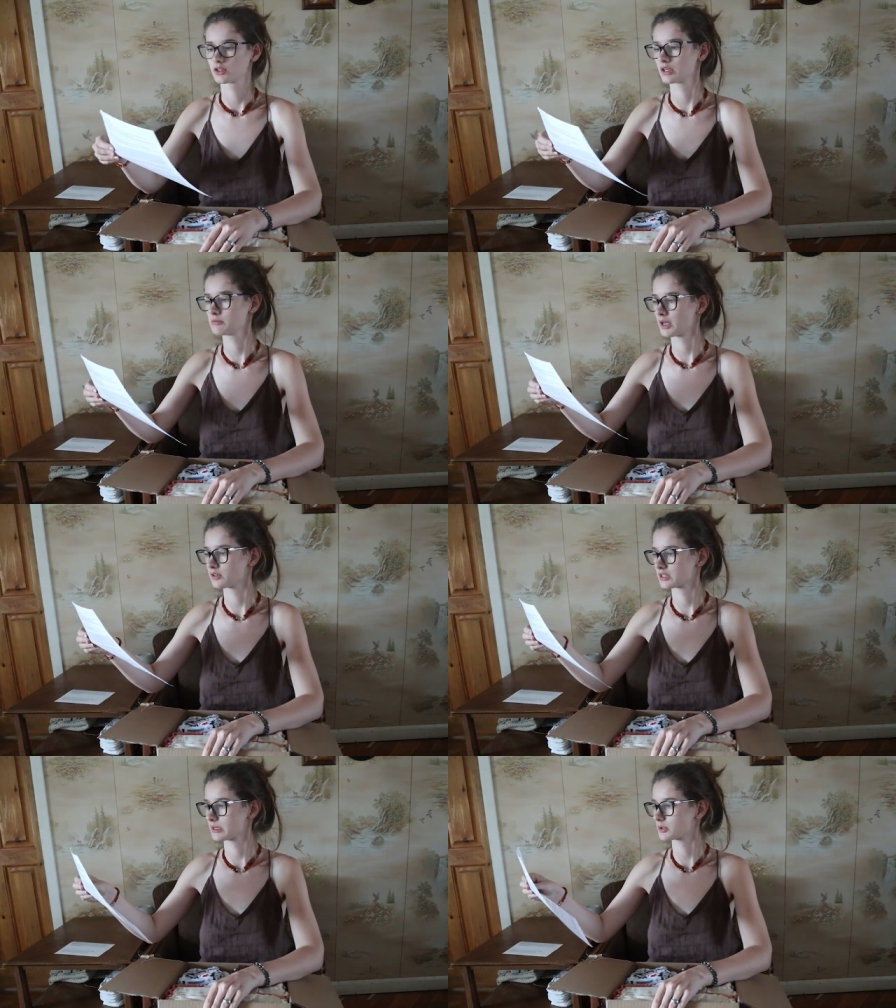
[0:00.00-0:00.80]
the Green
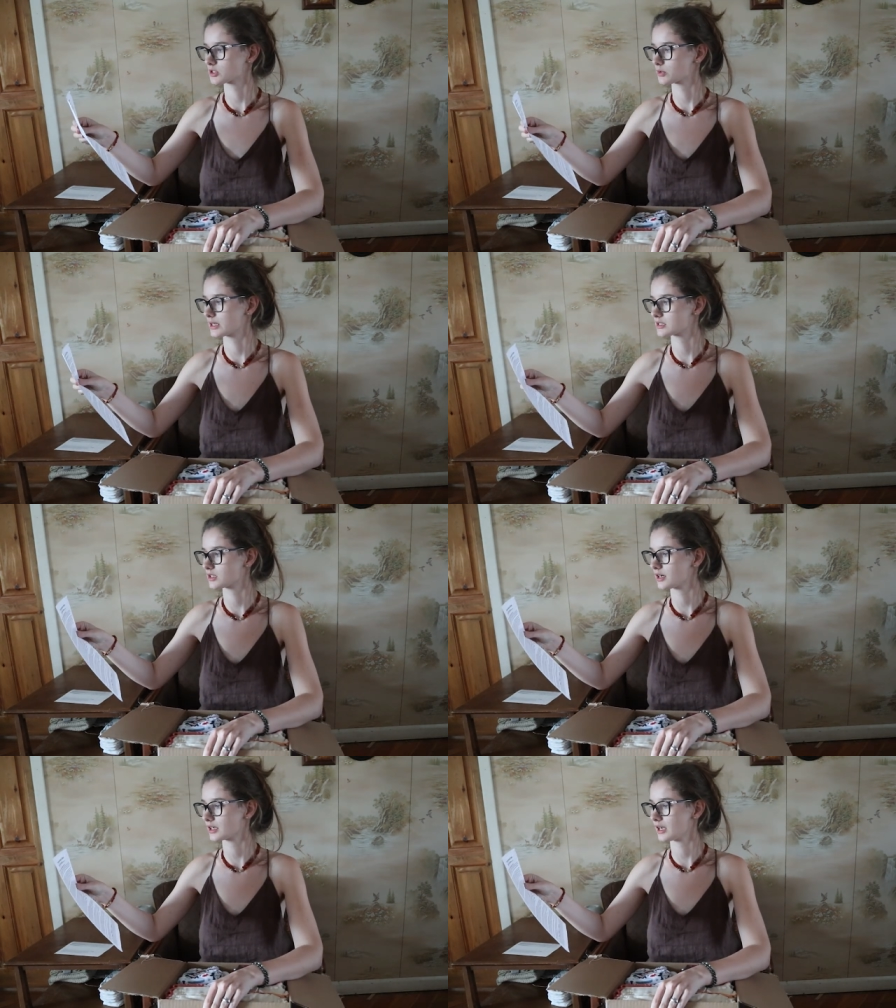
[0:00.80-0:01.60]
Mountain Diapers Quick
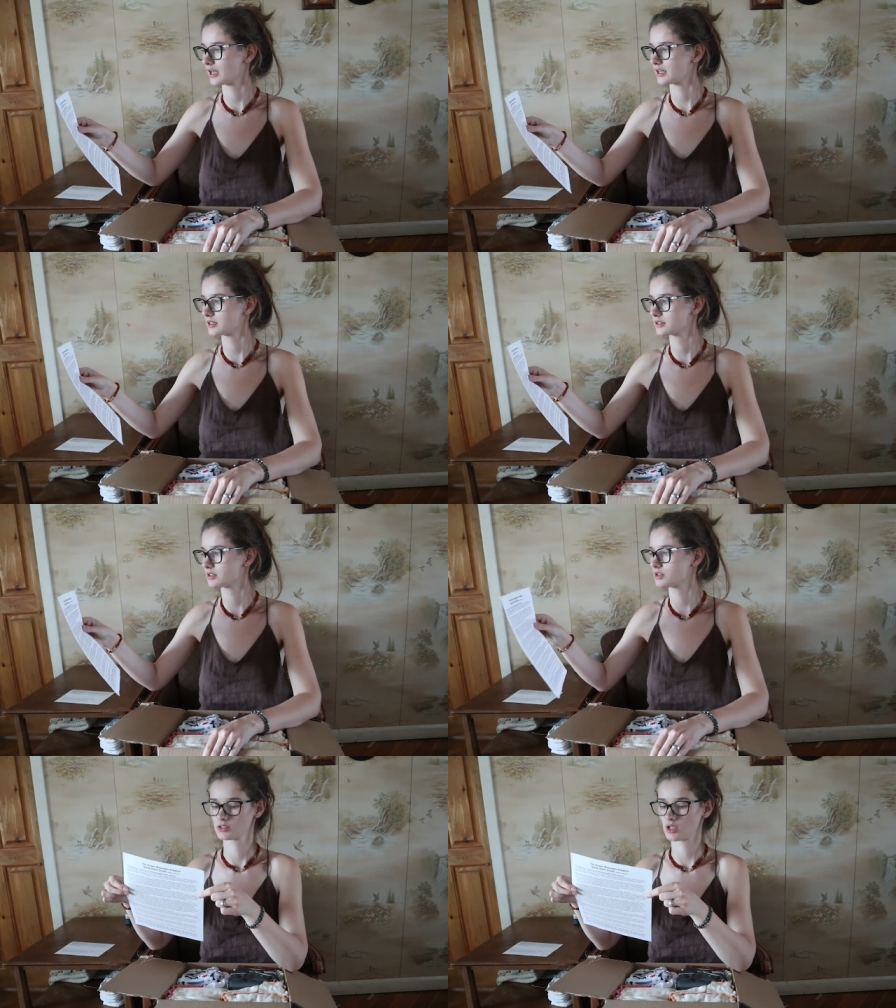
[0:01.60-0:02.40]
Start Guide.
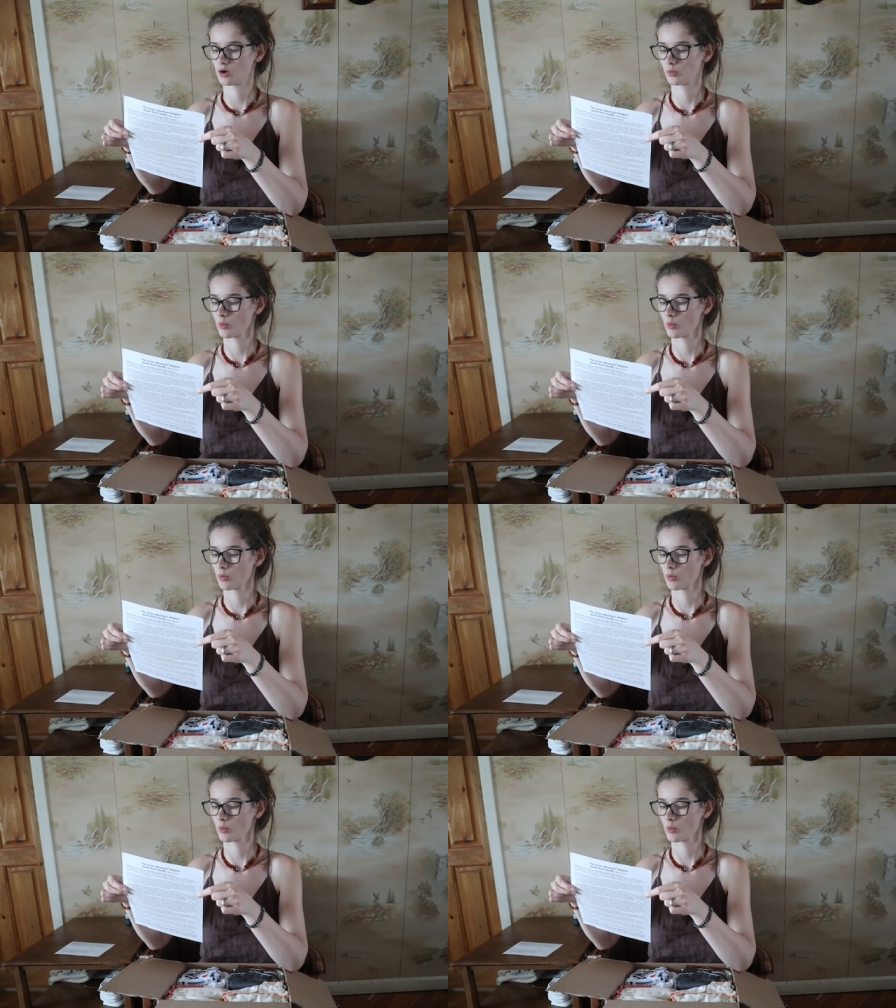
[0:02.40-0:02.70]
So